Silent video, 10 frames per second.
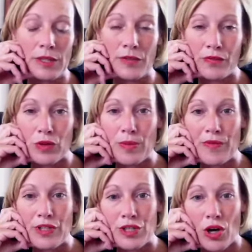in the form
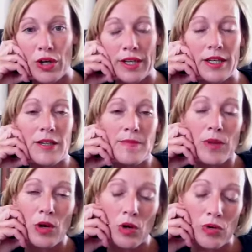of a diet
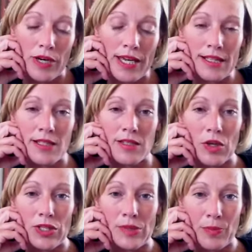or an
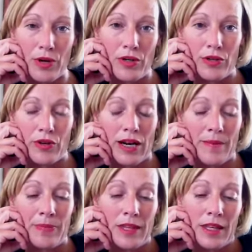exercise
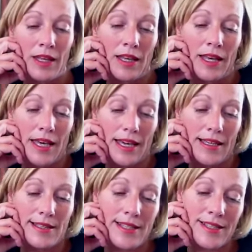program.
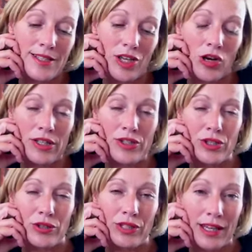It's inside
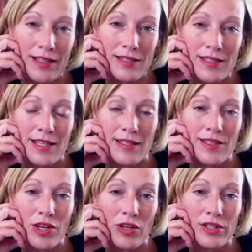you. The answer's
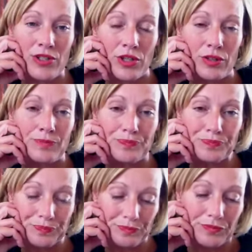inside you.
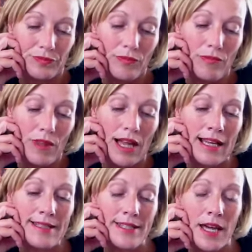
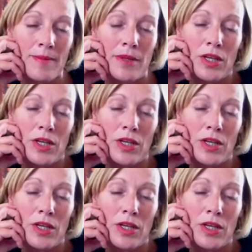And